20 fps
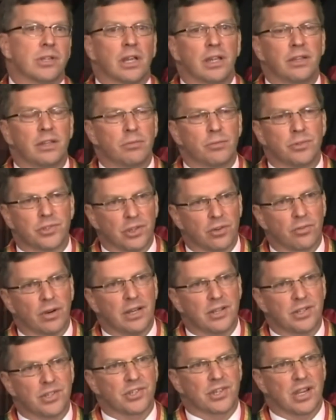And there was a great
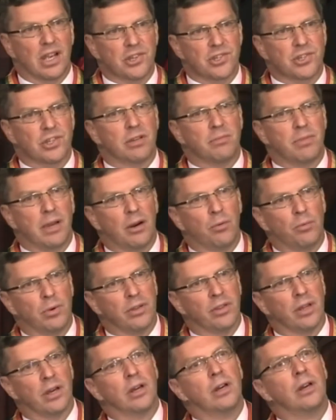discussion about
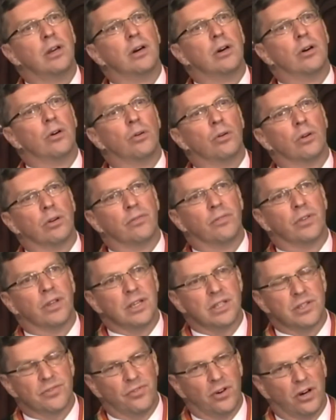whether all of
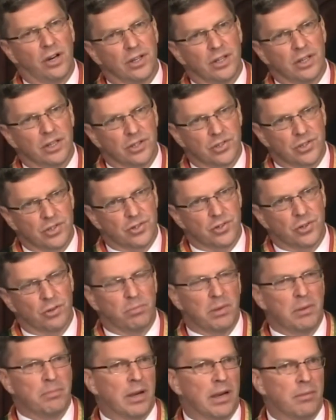these findings should
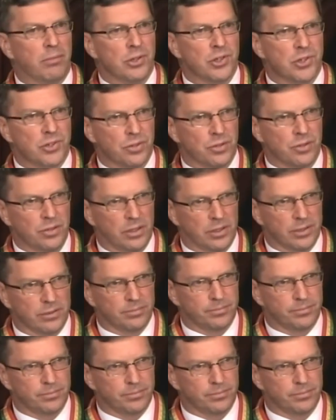be published or not.